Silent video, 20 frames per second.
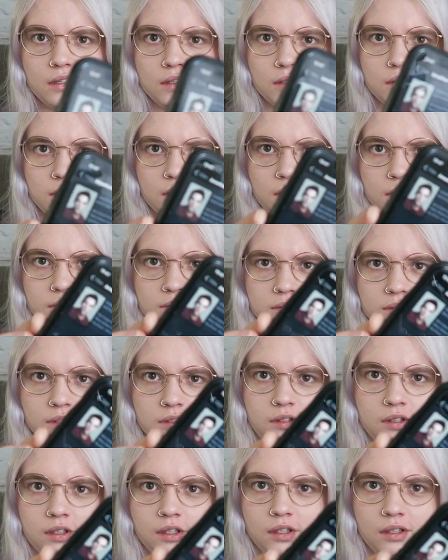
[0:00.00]
You can't really
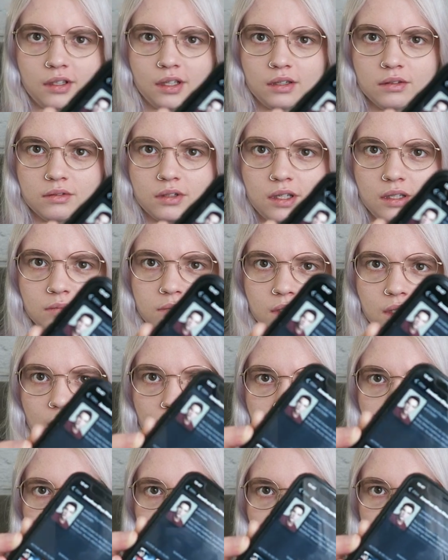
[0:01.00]
see it that well, but I
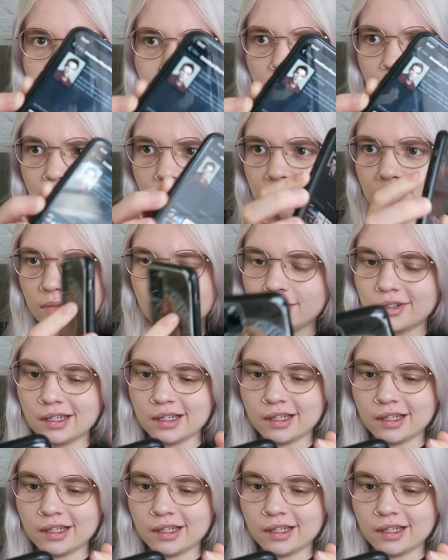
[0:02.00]
think it's him.